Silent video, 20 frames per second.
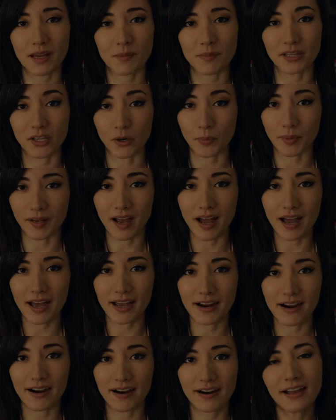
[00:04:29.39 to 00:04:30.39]
up a little bit
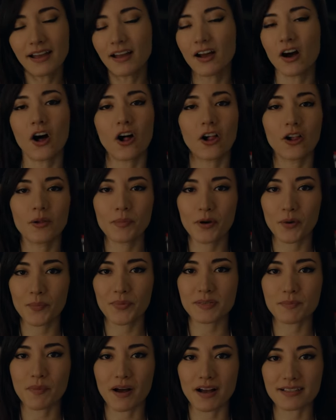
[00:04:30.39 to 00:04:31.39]
higher.
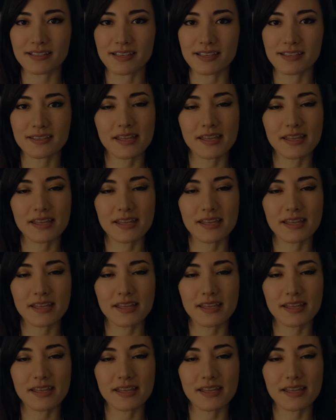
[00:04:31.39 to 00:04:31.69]
All-purpose boxes.